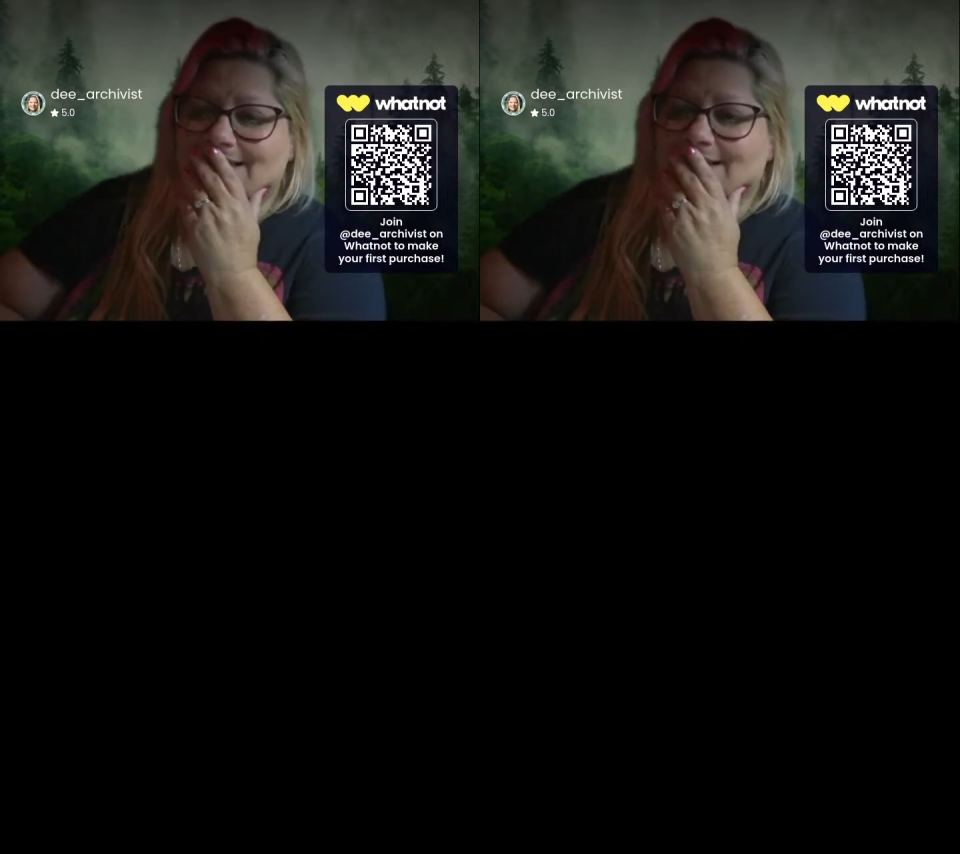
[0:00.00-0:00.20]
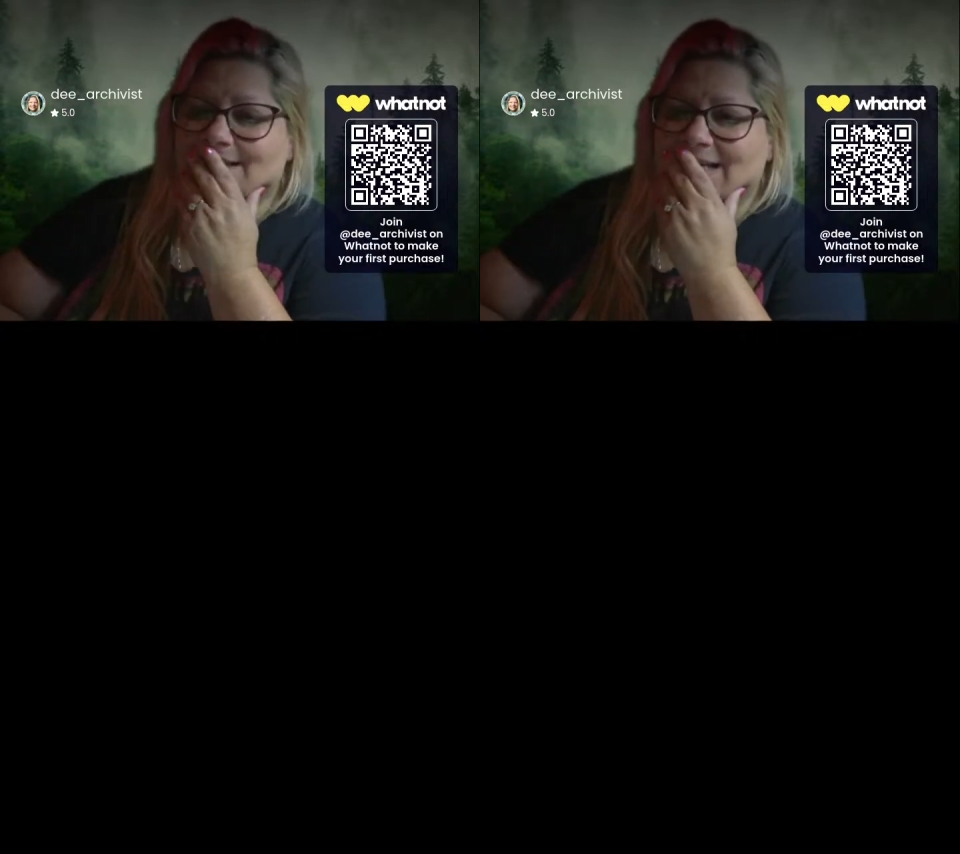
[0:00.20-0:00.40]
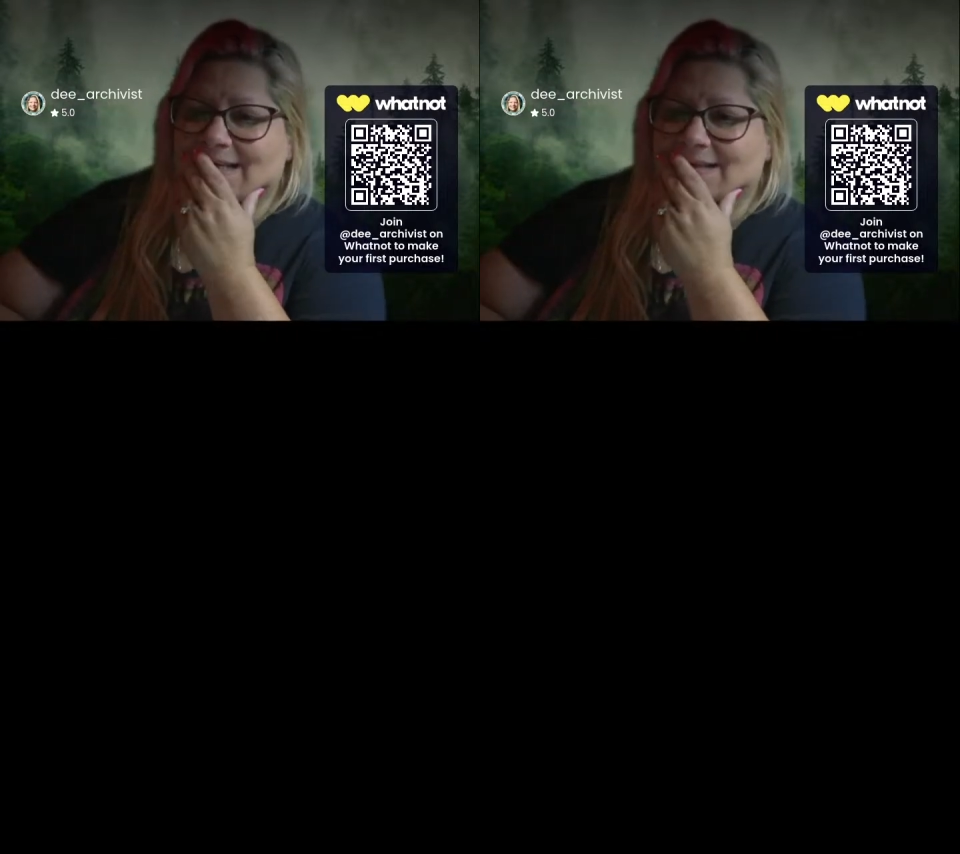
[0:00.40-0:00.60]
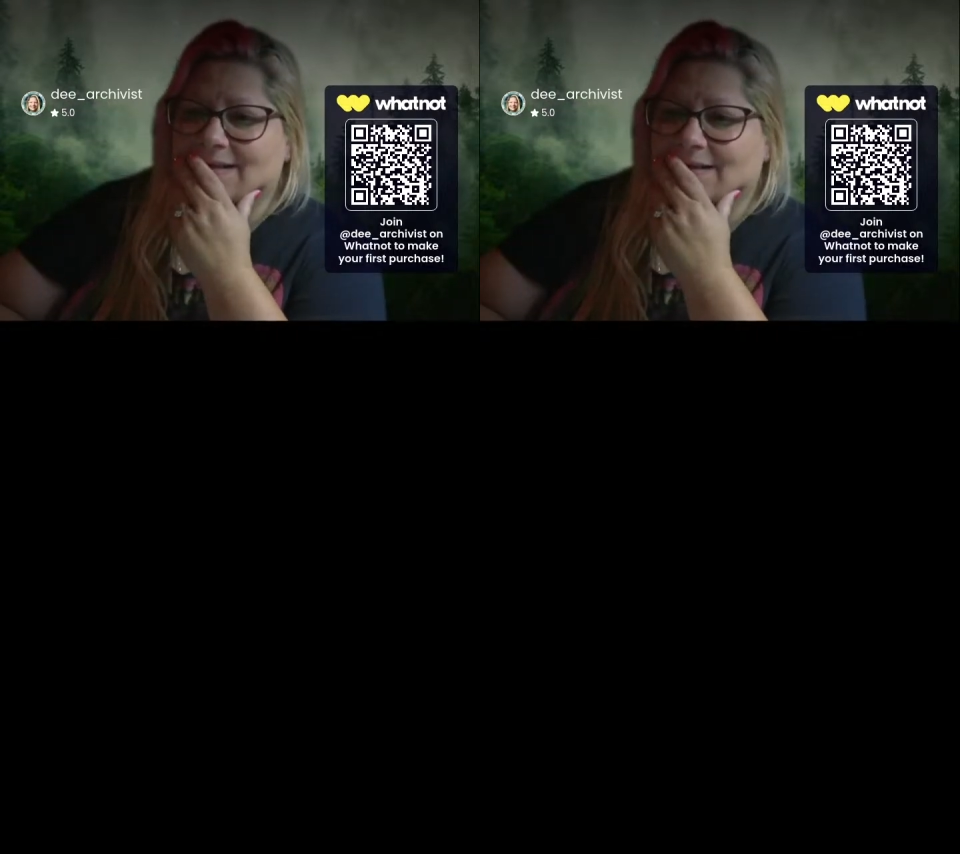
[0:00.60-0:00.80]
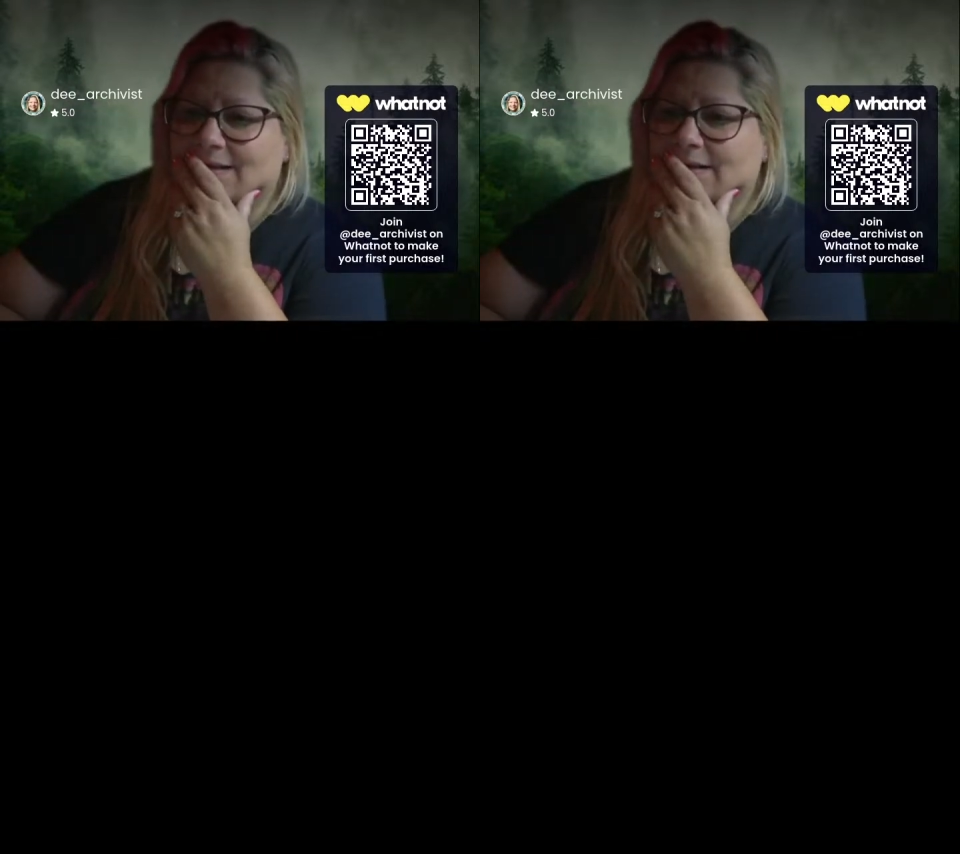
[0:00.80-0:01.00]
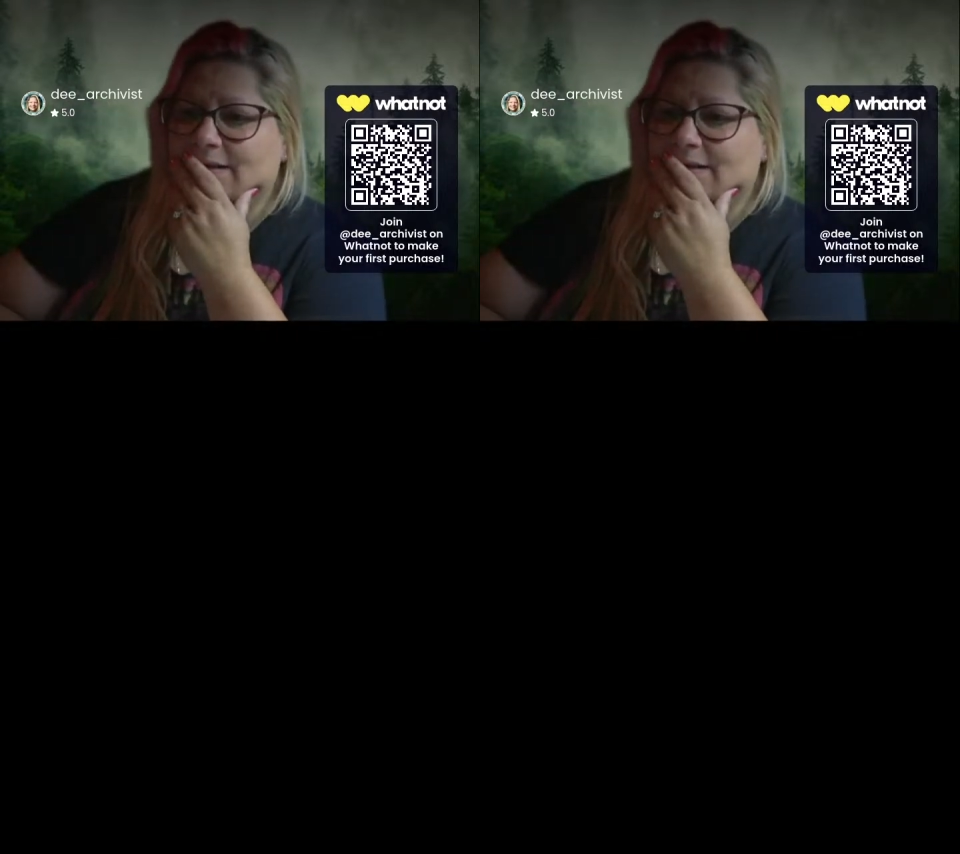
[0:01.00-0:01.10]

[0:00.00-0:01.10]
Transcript: Yeah, I did that a lot.